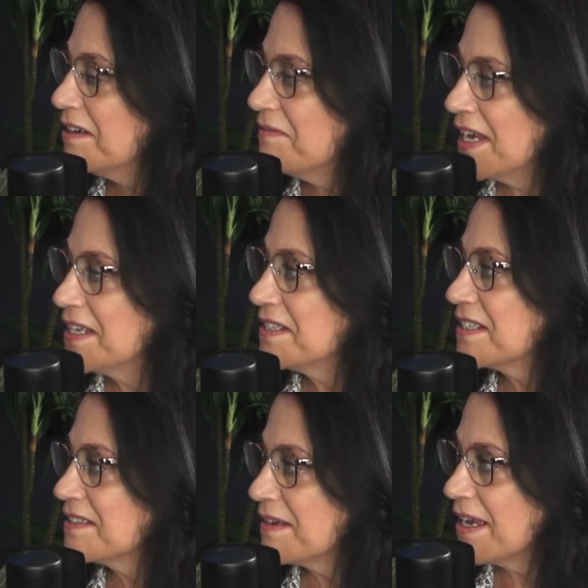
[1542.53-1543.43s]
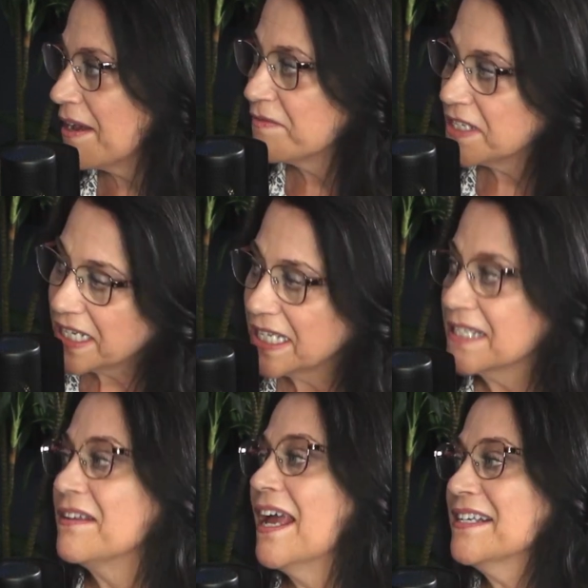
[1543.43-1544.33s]
event and have
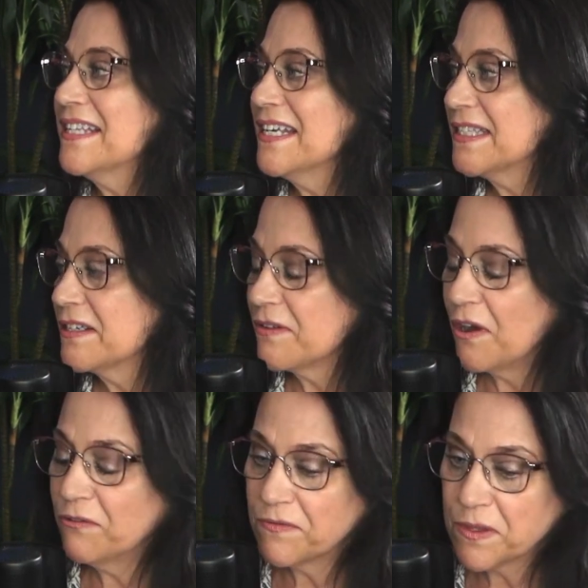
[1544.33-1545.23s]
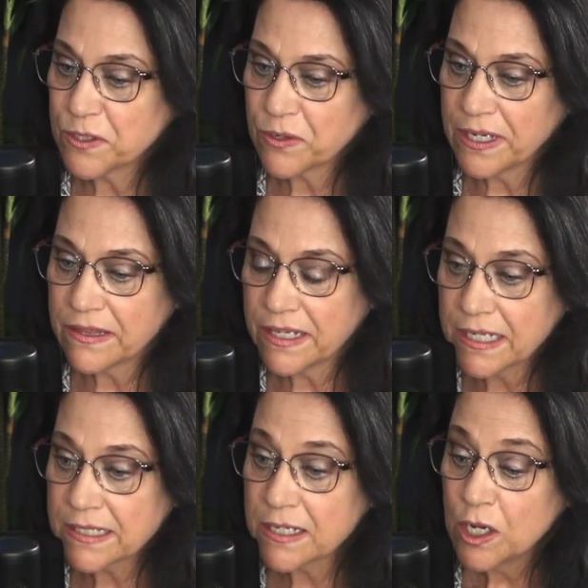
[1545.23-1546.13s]
ticket access and all of those great
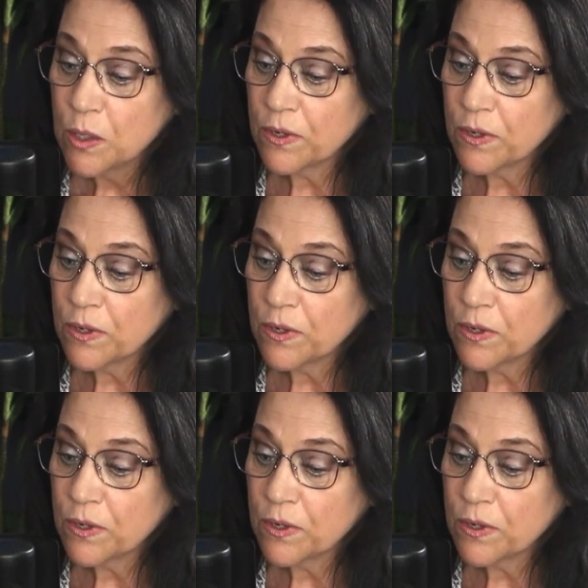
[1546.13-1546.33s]
things.